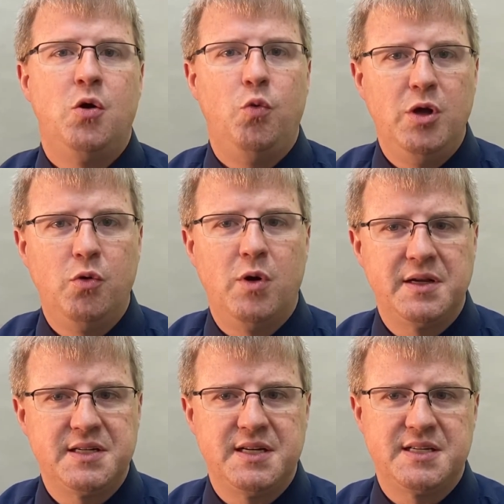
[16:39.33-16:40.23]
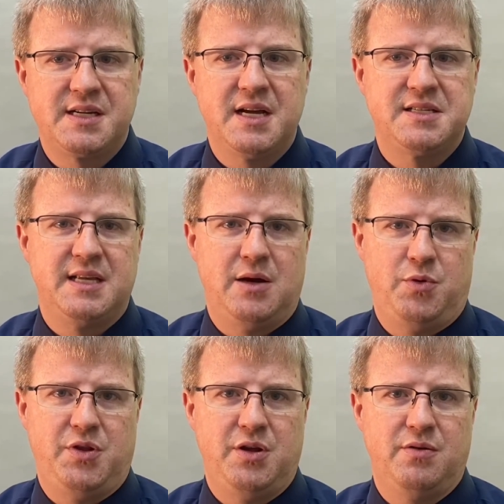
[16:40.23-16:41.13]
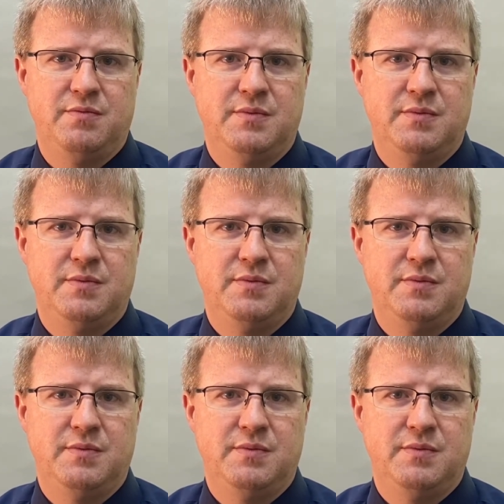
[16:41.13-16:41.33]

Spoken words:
We'll want to discuss that with you.